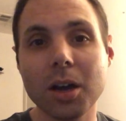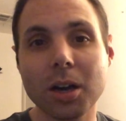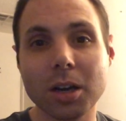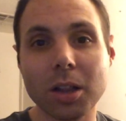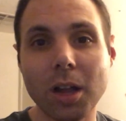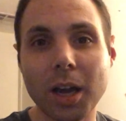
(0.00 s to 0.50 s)

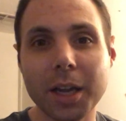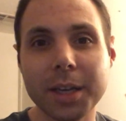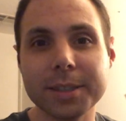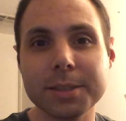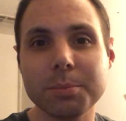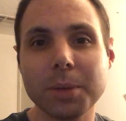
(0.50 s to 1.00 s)
our
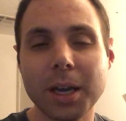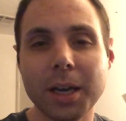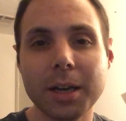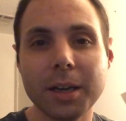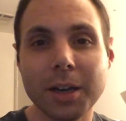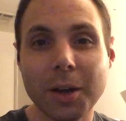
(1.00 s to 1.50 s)
clients,
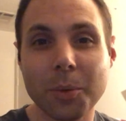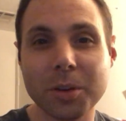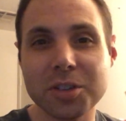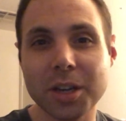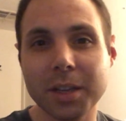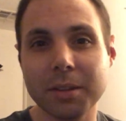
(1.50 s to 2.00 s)
but
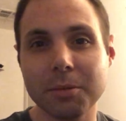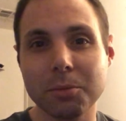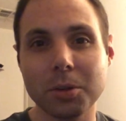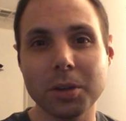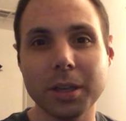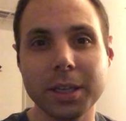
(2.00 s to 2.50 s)
we're trying to
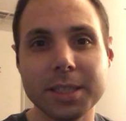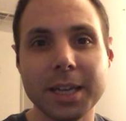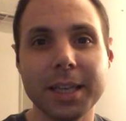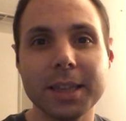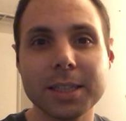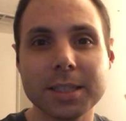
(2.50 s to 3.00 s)
really
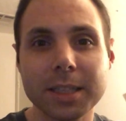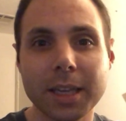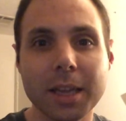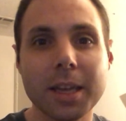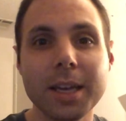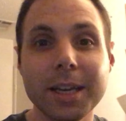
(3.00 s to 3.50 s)
take this
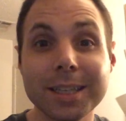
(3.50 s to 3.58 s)
thing